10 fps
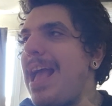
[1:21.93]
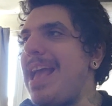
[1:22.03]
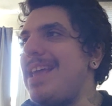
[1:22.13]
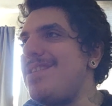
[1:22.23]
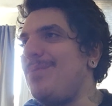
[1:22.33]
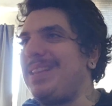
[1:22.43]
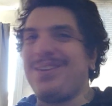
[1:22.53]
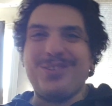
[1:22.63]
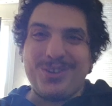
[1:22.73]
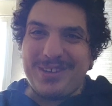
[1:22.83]
And we
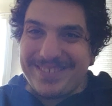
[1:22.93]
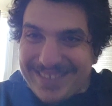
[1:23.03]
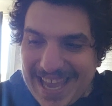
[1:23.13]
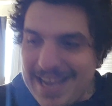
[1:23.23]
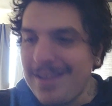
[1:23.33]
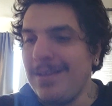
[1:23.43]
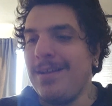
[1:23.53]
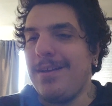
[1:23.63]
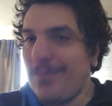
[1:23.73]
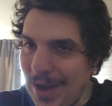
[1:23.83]
later learn it's king,
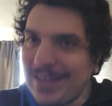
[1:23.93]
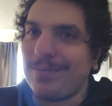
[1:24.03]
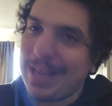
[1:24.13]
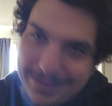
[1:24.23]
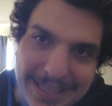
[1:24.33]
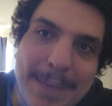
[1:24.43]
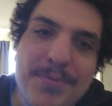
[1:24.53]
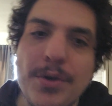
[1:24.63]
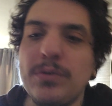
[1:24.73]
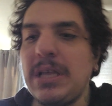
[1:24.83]
right? In this
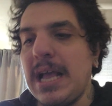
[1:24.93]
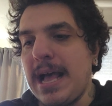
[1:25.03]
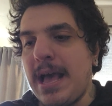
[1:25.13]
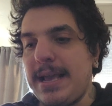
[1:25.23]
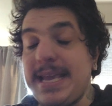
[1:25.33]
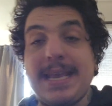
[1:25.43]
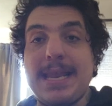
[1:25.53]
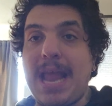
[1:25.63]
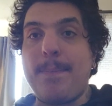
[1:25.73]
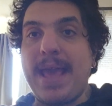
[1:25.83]
episode, he
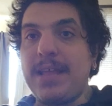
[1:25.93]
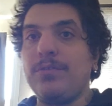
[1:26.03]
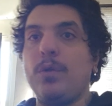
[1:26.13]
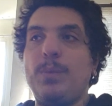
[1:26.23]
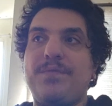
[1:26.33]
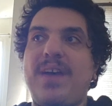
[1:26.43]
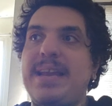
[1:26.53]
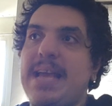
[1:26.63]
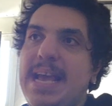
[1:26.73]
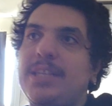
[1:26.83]
kidnapped Anton. We
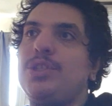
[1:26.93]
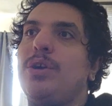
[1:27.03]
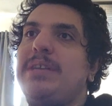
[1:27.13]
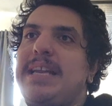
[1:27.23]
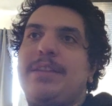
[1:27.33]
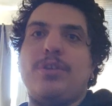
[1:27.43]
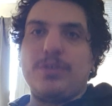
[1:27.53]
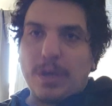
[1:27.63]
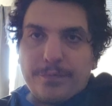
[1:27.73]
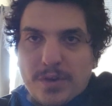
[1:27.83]
find Anton, and
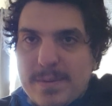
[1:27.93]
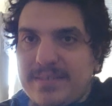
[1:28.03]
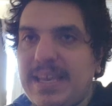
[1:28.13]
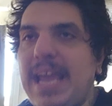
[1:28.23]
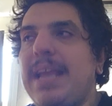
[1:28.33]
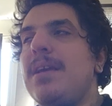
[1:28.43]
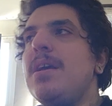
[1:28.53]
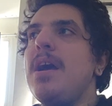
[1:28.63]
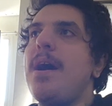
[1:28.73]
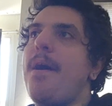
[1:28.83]
Anton confirms it's king.
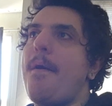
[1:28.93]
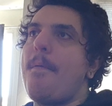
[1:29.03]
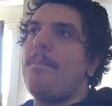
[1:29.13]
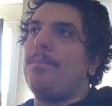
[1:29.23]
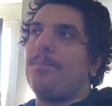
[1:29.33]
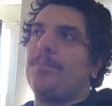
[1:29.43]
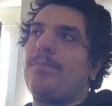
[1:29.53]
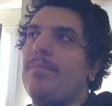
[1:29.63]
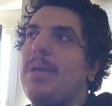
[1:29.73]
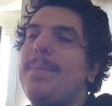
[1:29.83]

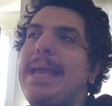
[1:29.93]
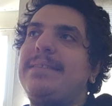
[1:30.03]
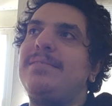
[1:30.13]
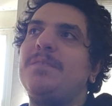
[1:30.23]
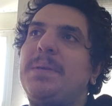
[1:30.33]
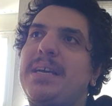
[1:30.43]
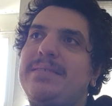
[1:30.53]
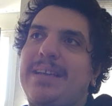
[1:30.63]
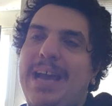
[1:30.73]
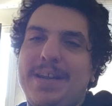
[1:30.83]
It sucks
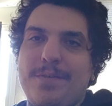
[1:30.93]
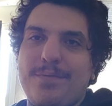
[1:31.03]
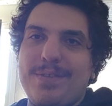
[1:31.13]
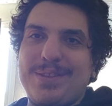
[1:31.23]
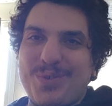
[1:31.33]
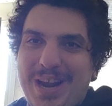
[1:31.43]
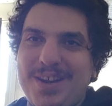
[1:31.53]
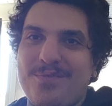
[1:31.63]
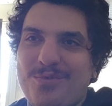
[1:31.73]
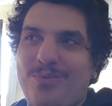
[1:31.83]
because they're
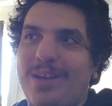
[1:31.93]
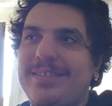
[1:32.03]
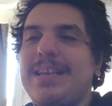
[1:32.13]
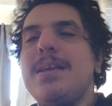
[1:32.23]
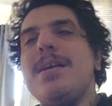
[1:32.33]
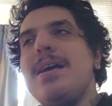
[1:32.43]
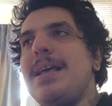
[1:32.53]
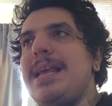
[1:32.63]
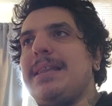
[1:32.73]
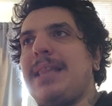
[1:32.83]
kind of crossing
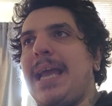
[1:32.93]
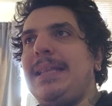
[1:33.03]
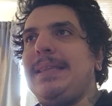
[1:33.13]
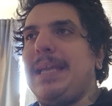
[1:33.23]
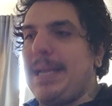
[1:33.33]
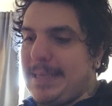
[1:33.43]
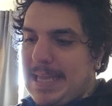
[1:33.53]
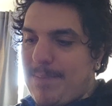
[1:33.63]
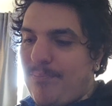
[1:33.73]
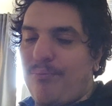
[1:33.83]
a line.
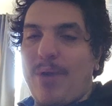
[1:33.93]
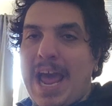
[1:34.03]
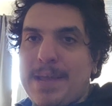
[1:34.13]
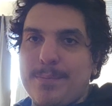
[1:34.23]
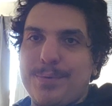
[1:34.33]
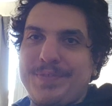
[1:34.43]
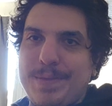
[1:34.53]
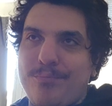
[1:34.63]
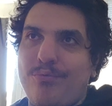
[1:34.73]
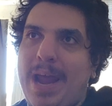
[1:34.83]
They
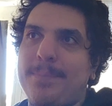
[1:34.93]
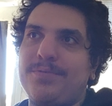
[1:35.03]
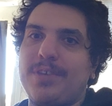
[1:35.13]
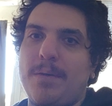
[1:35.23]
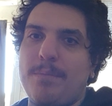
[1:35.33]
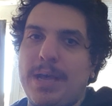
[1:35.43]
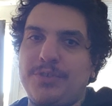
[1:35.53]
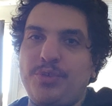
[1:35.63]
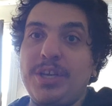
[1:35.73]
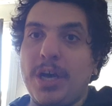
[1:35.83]
bribe some
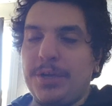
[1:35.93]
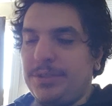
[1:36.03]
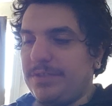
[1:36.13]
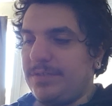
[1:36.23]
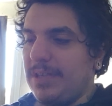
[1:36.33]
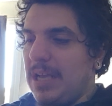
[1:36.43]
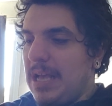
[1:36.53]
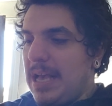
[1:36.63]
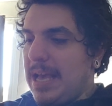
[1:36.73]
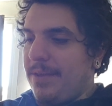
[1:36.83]
tree cutters,
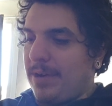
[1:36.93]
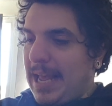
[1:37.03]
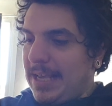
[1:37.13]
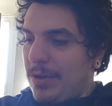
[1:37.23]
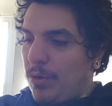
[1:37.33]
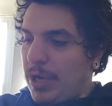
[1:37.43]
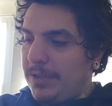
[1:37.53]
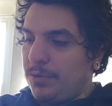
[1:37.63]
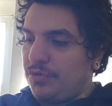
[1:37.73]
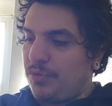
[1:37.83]
and they're like, "Yo,
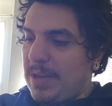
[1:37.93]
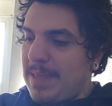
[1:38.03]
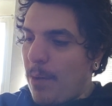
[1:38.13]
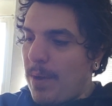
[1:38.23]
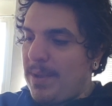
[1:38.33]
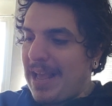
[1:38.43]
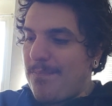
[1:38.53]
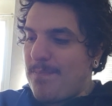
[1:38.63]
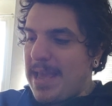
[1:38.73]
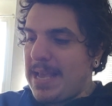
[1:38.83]
cut those trees. That way we
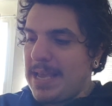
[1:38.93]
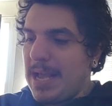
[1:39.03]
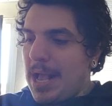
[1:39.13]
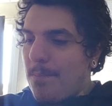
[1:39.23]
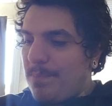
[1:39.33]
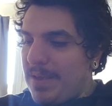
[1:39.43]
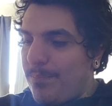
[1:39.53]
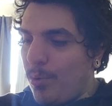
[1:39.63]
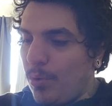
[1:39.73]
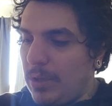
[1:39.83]
can make
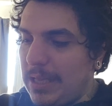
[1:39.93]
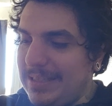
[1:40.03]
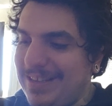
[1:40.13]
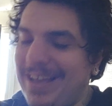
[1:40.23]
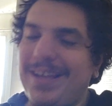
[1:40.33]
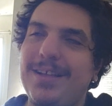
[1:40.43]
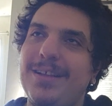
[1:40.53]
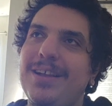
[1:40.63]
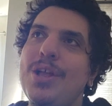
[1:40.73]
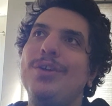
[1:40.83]
people."
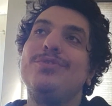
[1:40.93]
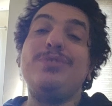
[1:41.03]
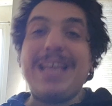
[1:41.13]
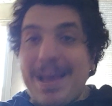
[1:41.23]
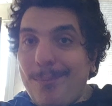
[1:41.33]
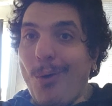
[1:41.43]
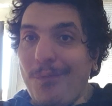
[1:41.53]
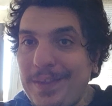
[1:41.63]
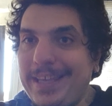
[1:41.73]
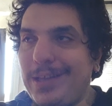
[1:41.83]
So the MO
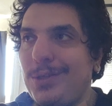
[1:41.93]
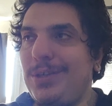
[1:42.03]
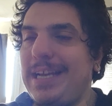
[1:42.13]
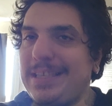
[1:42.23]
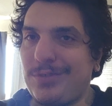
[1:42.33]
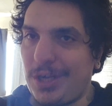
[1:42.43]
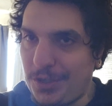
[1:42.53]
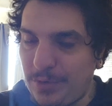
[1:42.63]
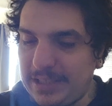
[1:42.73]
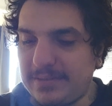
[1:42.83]
of the killer is to
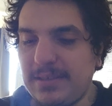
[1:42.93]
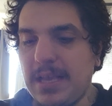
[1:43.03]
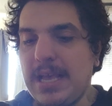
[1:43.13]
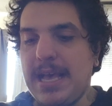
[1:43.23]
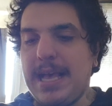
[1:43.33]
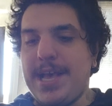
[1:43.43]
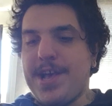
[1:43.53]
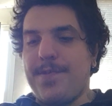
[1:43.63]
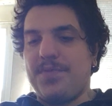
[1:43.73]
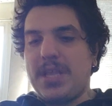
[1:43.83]
cut trees,
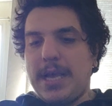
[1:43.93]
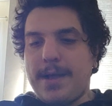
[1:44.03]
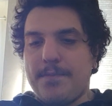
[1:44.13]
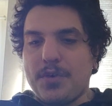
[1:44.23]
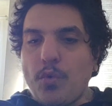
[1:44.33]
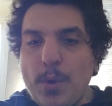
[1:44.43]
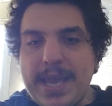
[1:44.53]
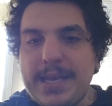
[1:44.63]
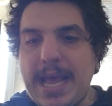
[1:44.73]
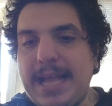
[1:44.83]
and
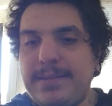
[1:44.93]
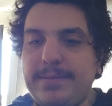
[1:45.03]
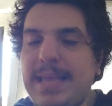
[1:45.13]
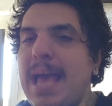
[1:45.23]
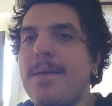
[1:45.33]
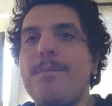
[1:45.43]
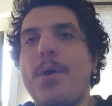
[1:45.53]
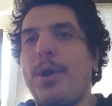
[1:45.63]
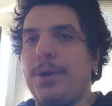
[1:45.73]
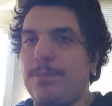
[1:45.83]
Quinn and Deb
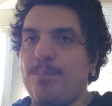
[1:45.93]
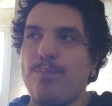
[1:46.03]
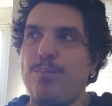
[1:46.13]
are.